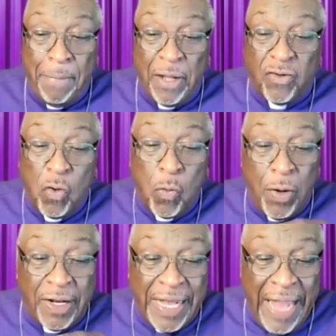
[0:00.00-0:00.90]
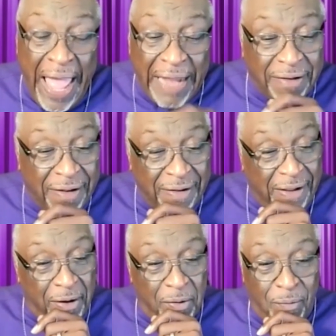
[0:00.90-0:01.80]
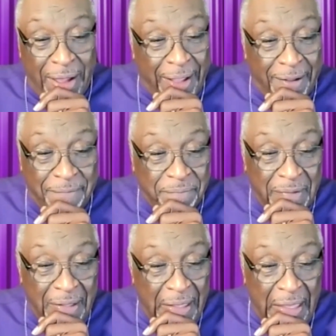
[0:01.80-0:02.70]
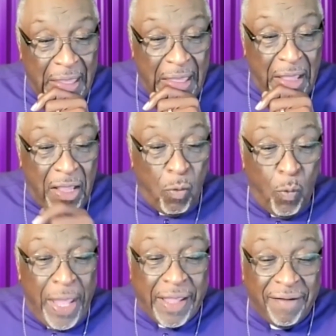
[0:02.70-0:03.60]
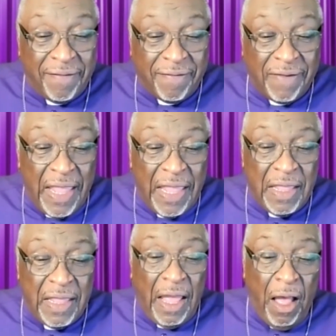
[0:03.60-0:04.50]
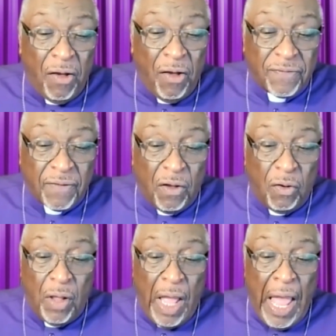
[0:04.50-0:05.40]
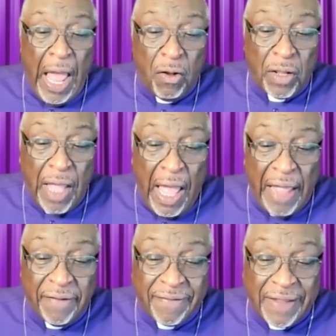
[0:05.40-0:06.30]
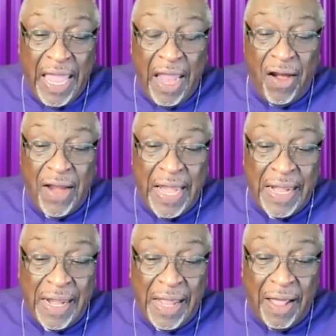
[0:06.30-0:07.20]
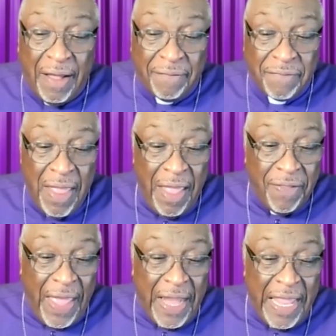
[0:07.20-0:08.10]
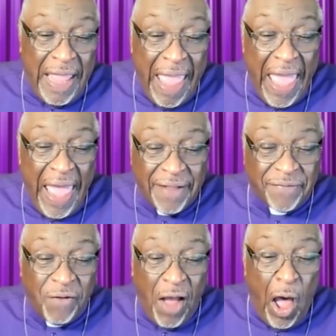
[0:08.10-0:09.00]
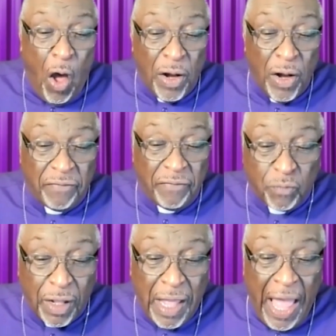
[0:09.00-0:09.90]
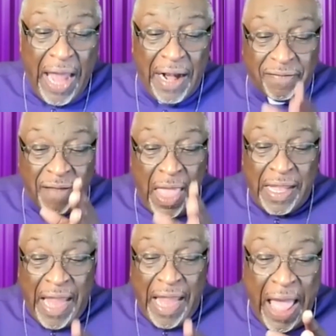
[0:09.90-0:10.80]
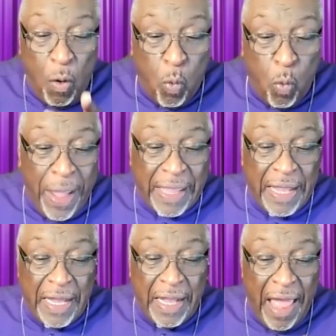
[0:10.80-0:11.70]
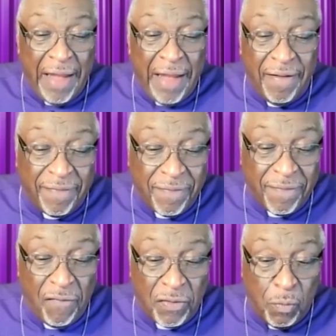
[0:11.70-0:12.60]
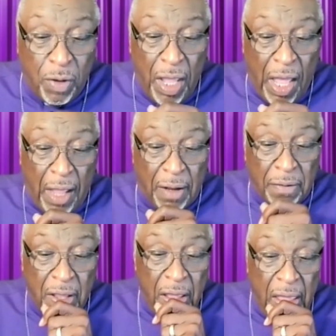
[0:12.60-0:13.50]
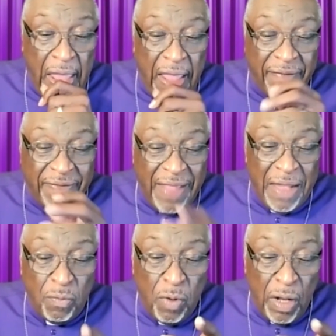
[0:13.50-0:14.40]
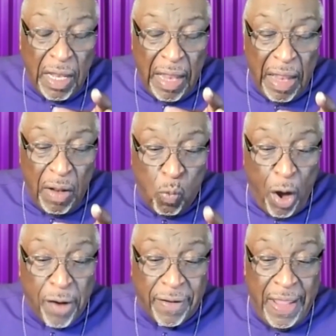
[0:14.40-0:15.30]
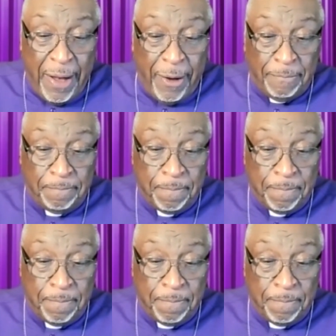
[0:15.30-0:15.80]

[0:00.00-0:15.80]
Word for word: but you will not get away we can see also how God's care and love that he has for all of us, regardless to how wicked and undeserving we are, is in work here.